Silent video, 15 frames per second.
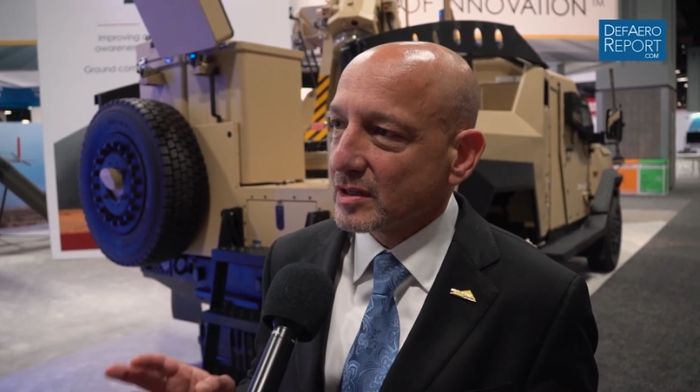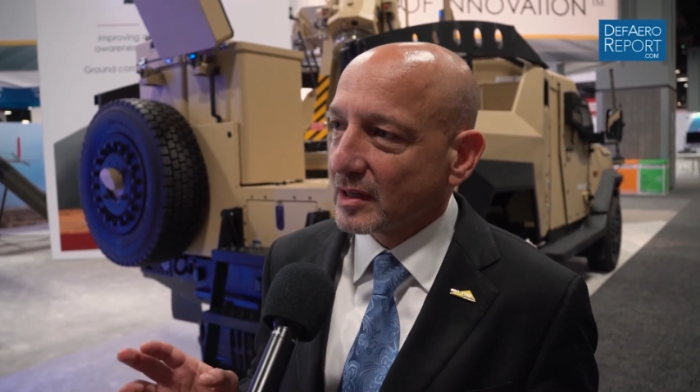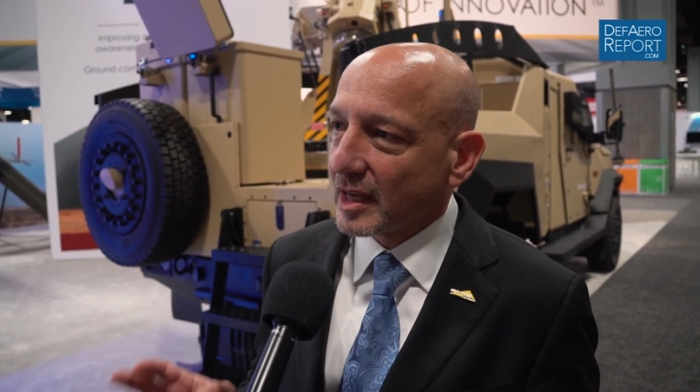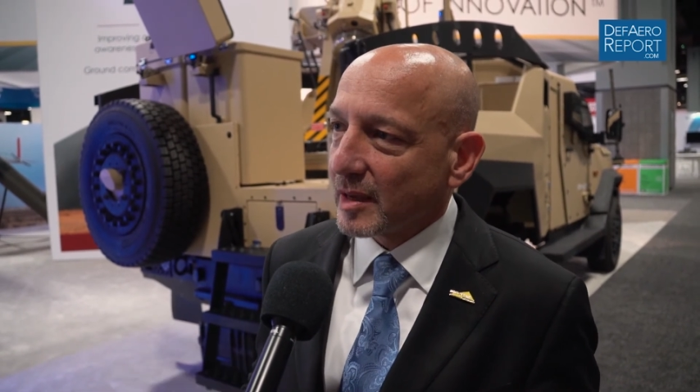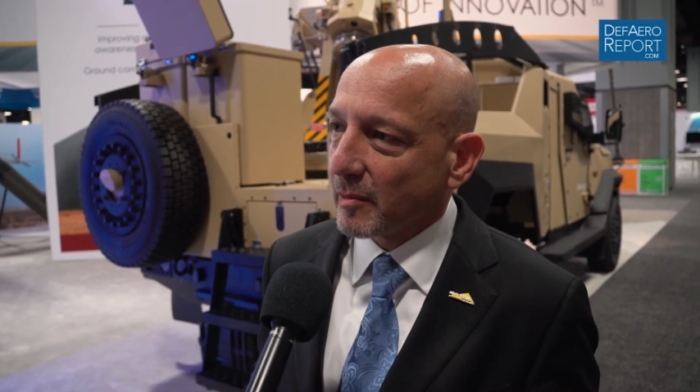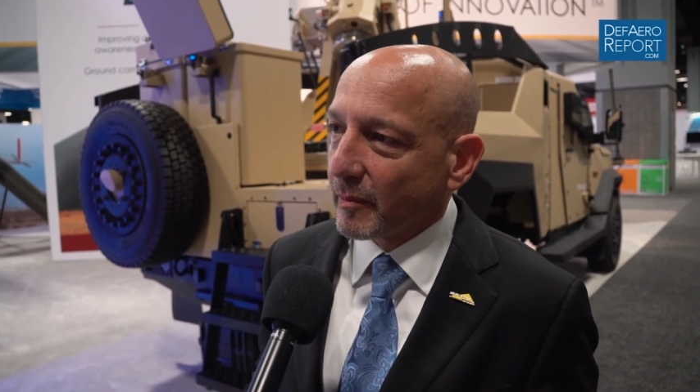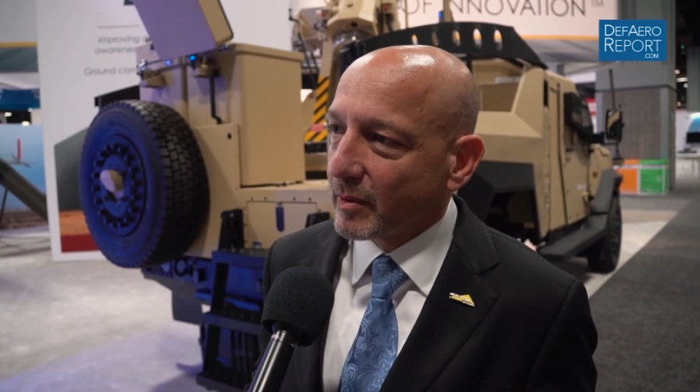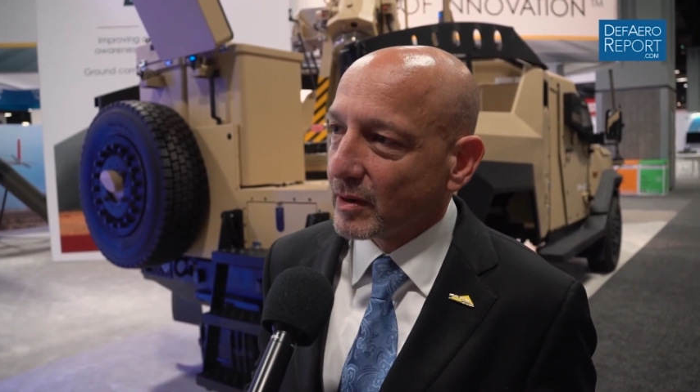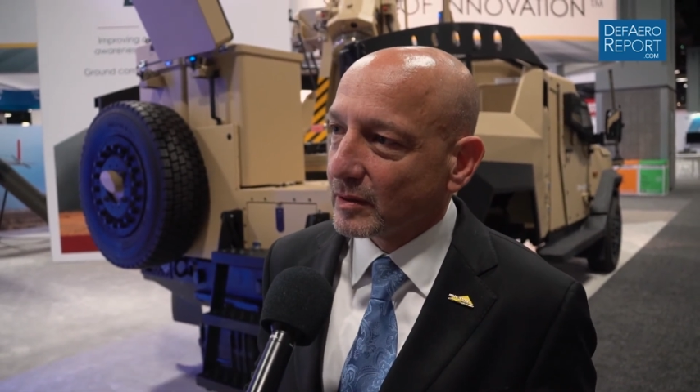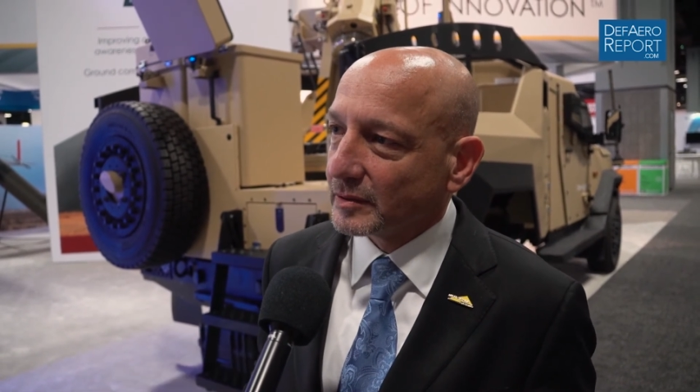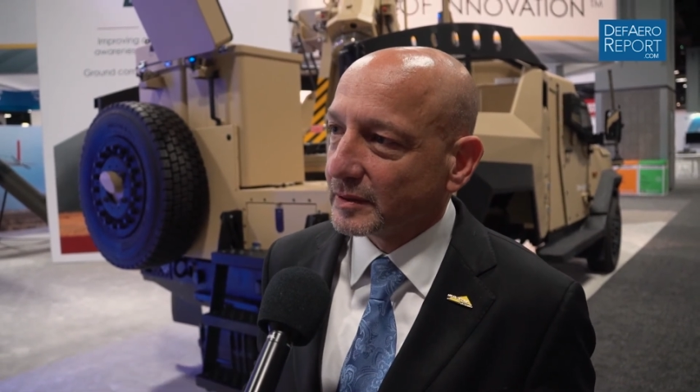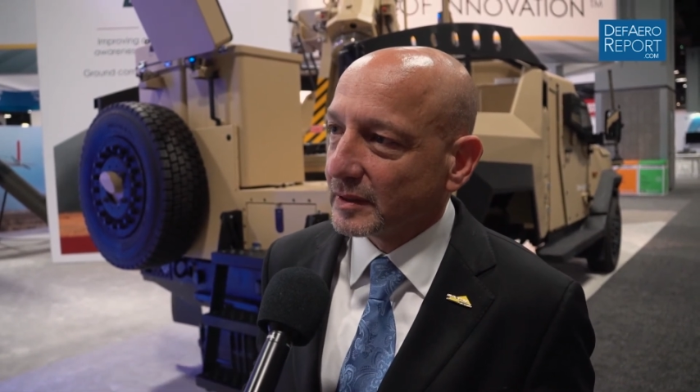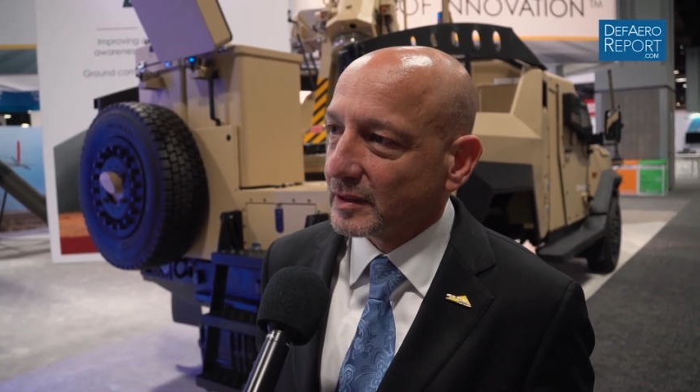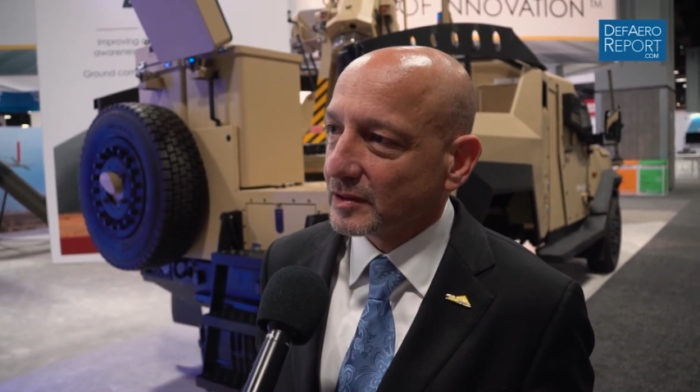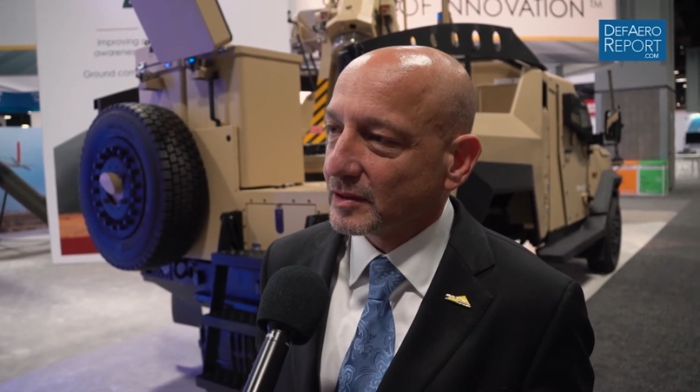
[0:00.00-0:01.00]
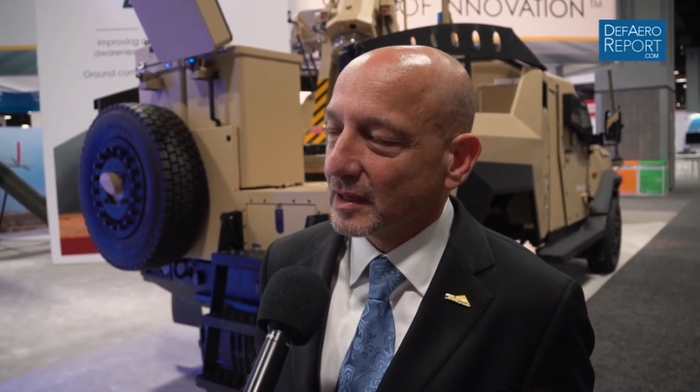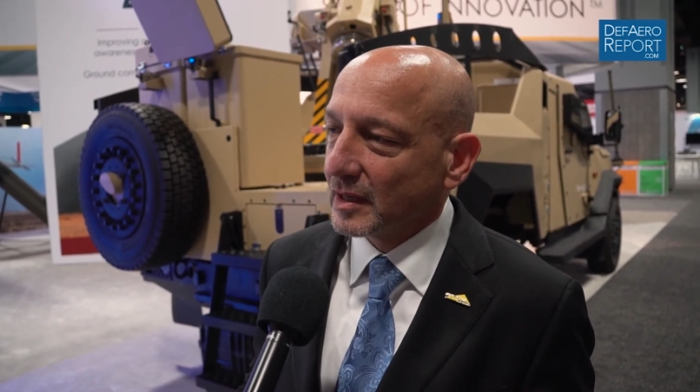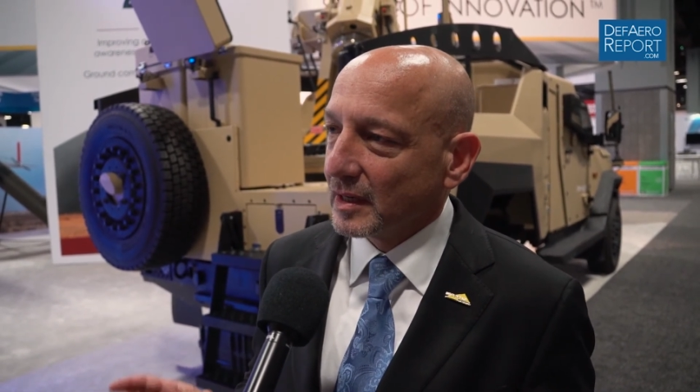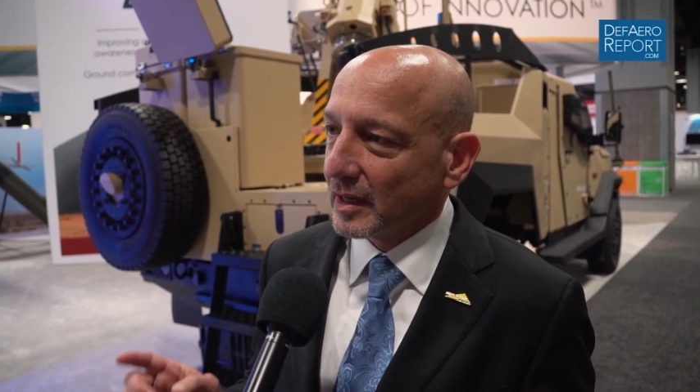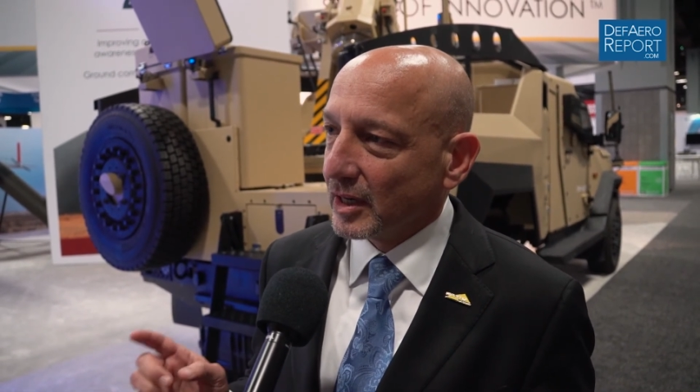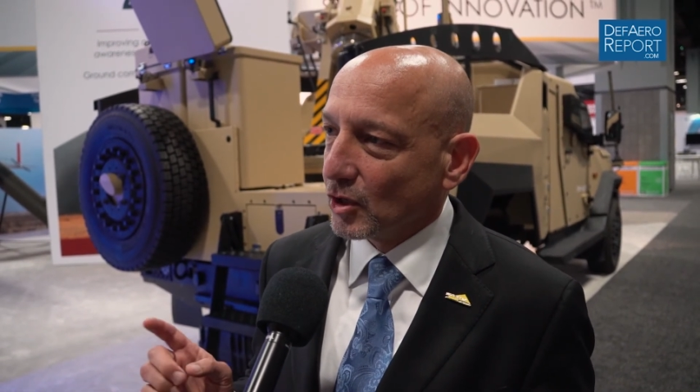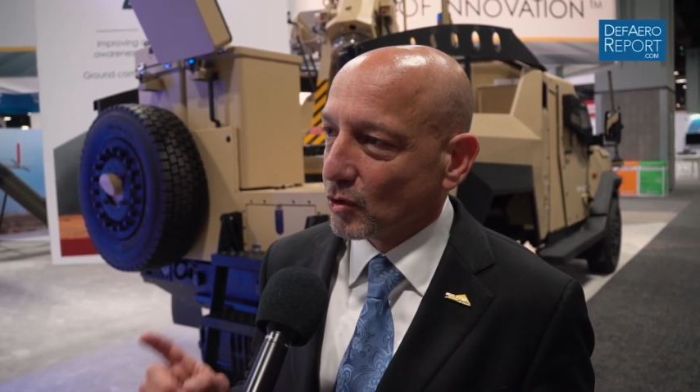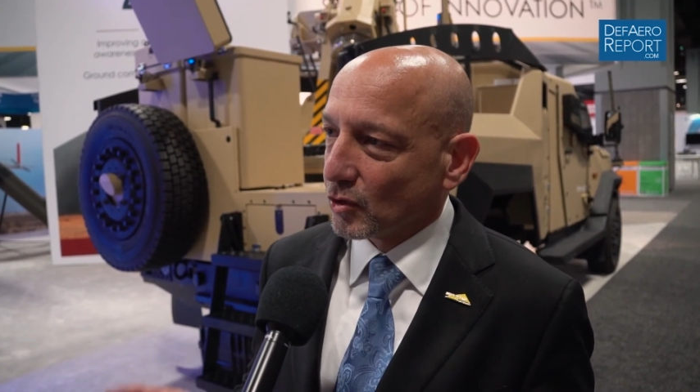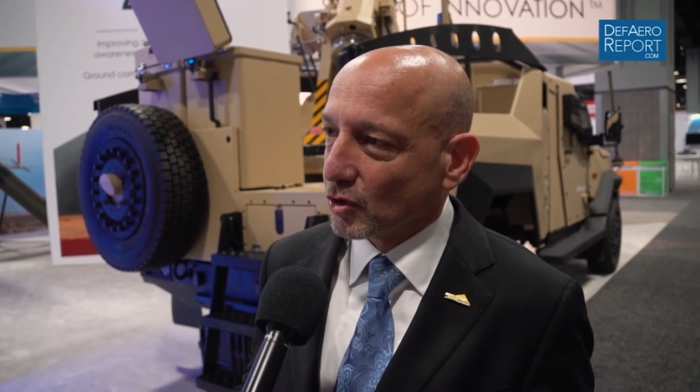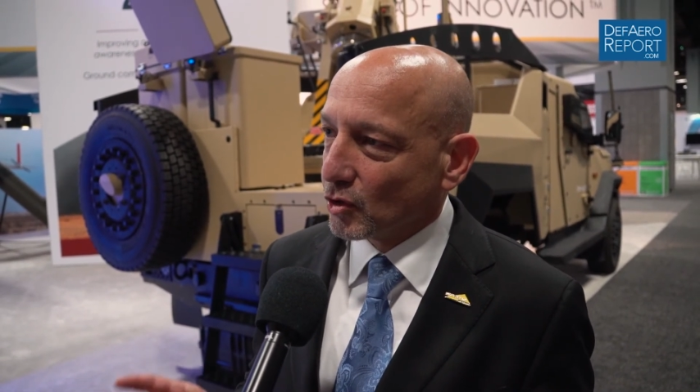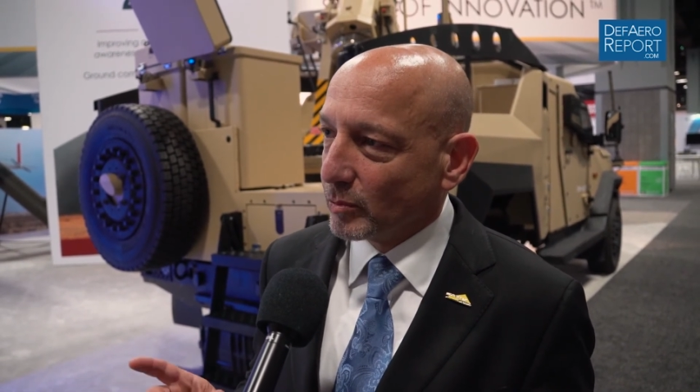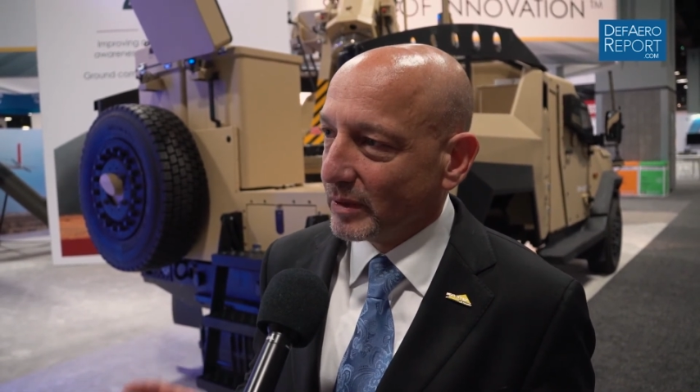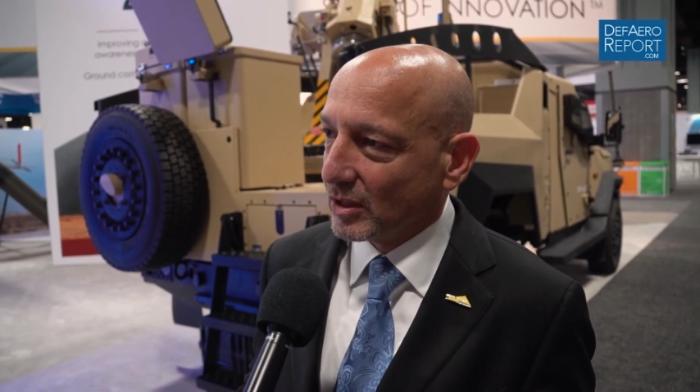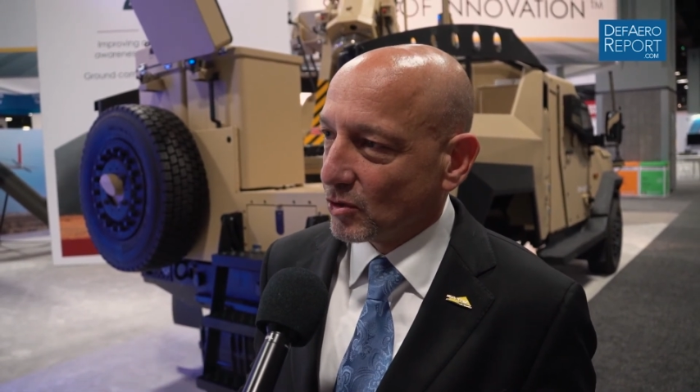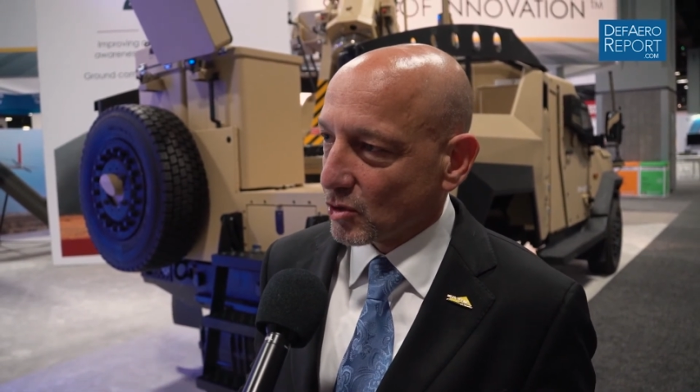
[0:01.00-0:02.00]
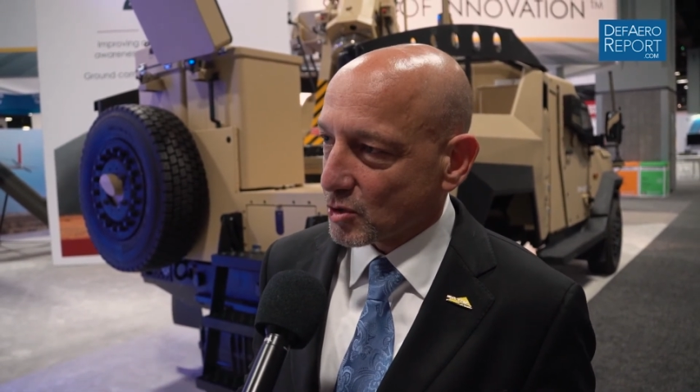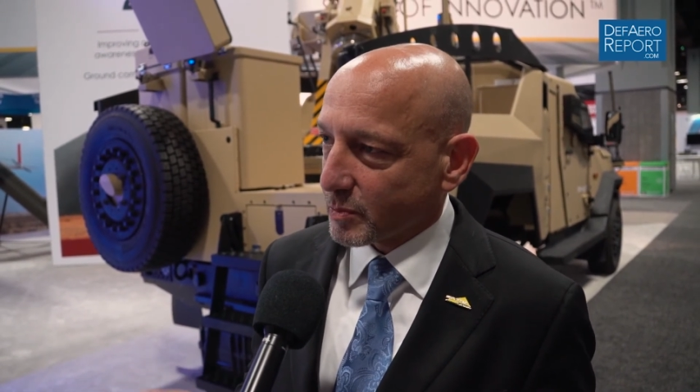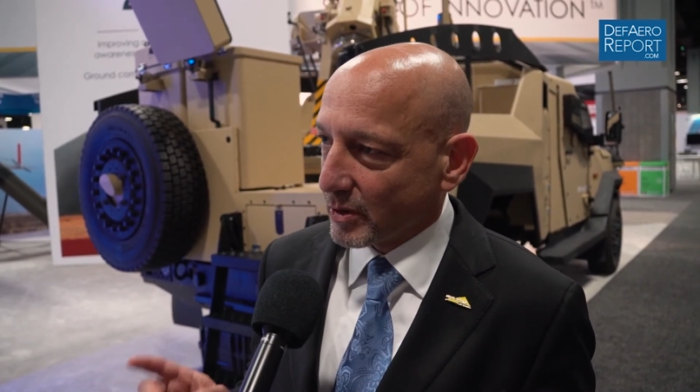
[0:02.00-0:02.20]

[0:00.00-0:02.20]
and capabilities in order to meet those